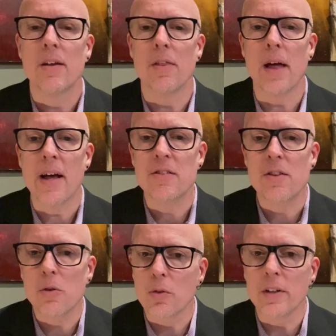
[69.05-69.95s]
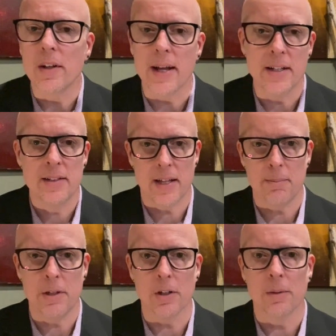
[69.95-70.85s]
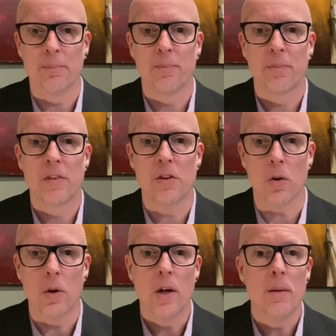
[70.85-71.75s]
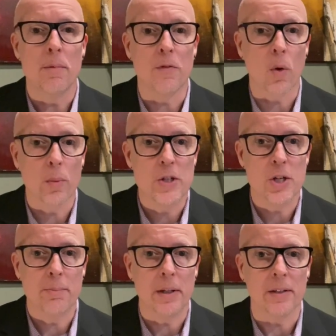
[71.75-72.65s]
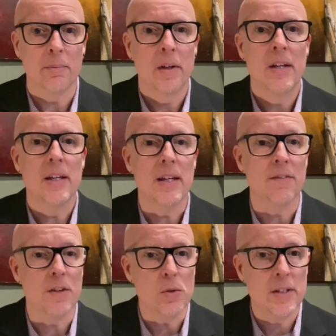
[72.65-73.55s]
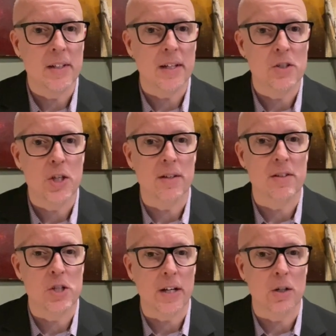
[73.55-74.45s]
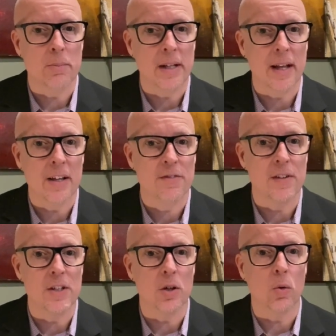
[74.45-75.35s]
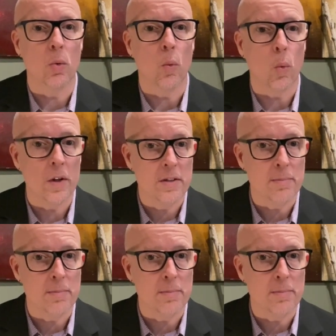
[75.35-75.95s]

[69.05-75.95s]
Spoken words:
That's the real end game here. So before we jump in, if you didn't get a chance to check out my last video, What's